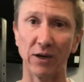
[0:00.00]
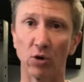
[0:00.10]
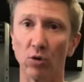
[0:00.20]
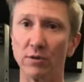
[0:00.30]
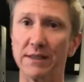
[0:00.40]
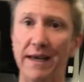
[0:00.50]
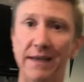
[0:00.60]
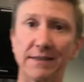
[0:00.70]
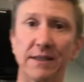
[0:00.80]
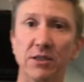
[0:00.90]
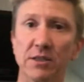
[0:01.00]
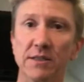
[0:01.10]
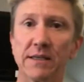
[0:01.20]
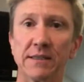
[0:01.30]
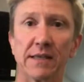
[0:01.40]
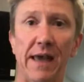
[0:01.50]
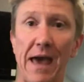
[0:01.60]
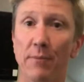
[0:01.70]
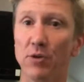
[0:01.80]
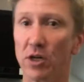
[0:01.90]
curls, leg extensions, things like
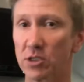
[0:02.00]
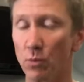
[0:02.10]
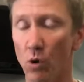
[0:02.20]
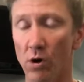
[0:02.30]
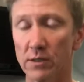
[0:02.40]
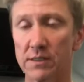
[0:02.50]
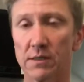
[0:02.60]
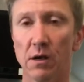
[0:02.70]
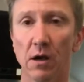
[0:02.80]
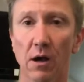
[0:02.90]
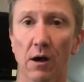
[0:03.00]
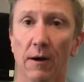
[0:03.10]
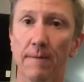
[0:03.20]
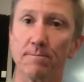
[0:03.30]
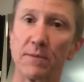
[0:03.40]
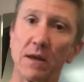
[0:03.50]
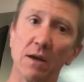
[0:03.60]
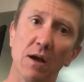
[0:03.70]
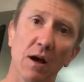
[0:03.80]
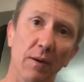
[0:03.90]
abduction walks,
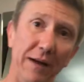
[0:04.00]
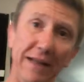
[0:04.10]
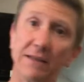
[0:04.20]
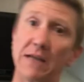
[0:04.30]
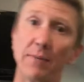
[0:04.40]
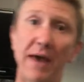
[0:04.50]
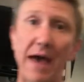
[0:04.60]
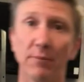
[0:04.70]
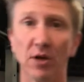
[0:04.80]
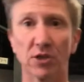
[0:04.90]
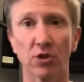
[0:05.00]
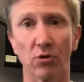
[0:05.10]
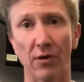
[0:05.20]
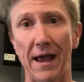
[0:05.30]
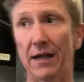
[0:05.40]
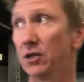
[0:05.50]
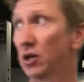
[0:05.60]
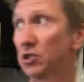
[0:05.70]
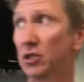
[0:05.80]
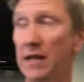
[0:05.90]
any type of abduction or
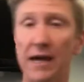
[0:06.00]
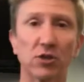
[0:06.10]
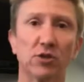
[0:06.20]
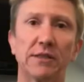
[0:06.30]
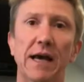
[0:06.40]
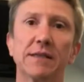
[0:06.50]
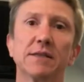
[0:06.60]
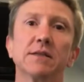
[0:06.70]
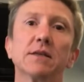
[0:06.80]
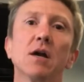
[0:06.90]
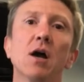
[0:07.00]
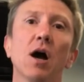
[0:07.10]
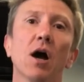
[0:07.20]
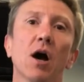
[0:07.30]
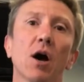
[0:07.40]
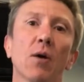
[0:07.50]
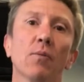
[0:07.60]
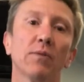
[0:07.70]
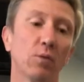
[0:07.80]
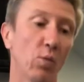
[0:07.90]
adduction exercises
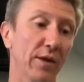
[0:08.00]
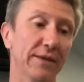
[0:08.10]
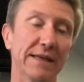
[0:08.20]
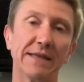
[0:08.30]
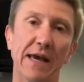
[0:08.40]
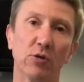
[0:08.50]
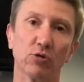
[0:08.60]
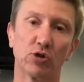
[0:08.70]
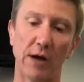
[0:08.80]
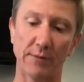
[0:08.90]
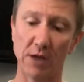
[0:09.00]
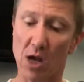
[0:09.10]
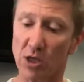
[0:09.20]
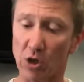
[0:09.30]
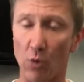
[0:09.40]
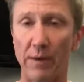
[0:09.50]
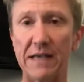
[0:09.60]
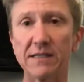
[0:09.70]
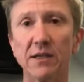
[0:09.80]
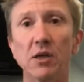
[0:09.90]
with these ankle straps. So
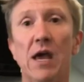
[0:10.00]
basically